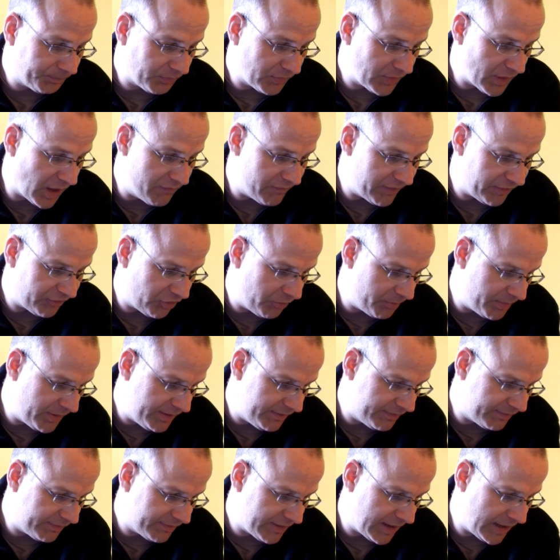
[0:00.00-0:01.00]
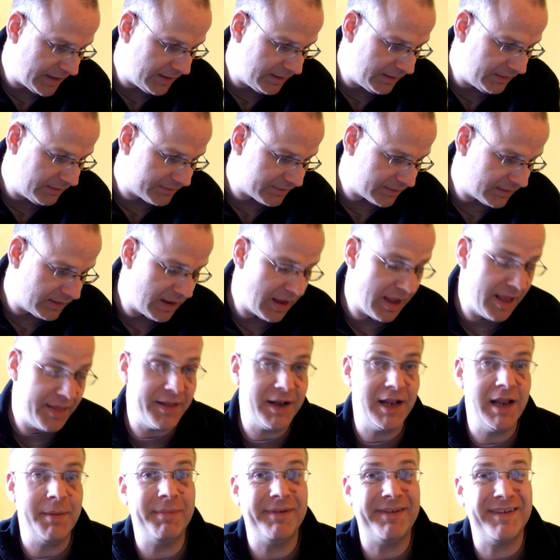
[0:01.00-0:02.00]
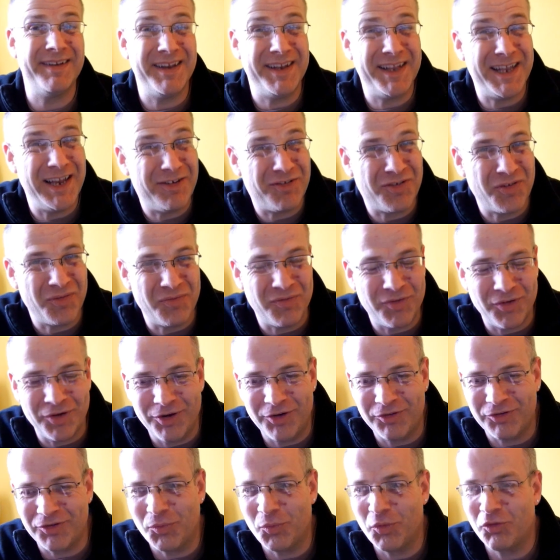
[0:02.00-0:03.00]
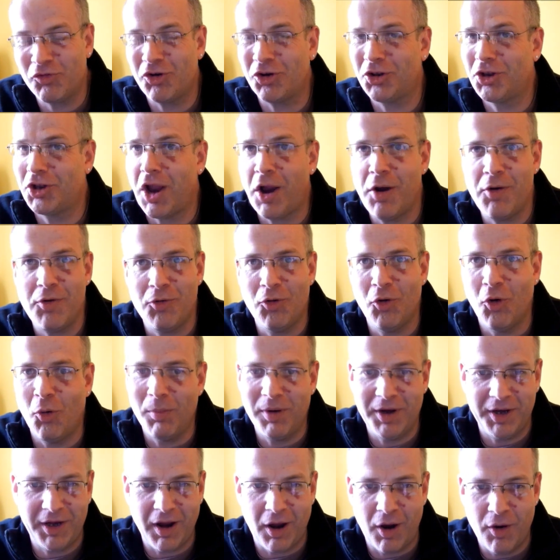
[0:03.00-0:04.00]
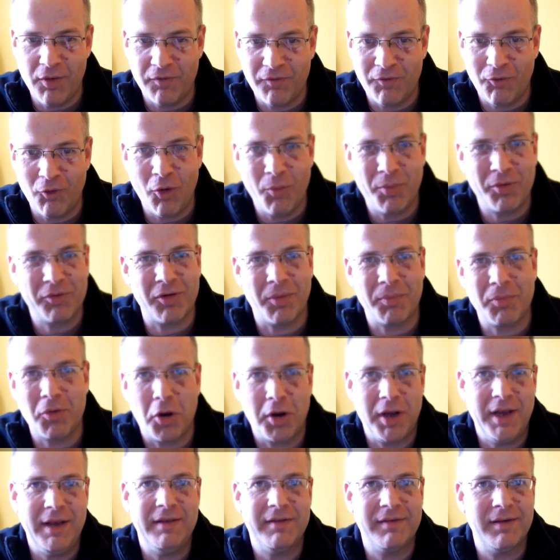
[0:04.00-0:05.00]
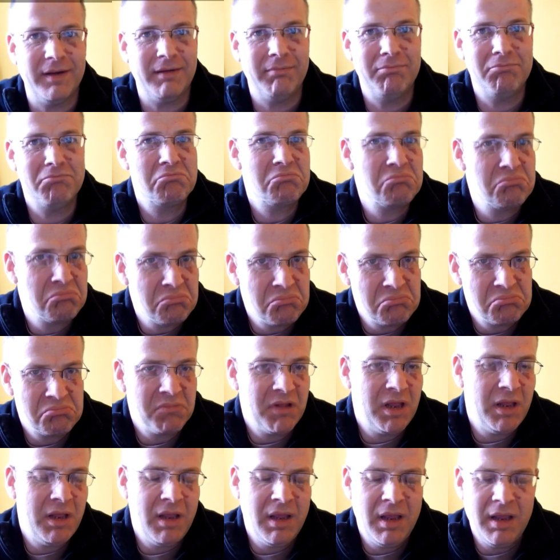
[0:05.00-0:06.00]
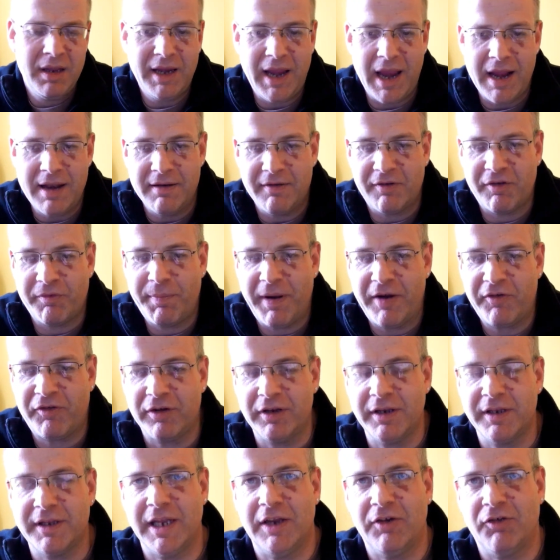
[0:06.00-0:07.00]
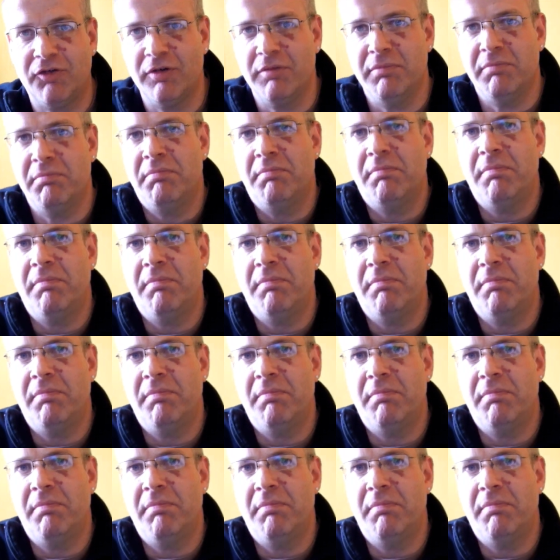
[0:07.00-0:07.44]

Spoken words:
I've actually been sent the limited edition version, which I don't normally go for because I'm not into getting the special edition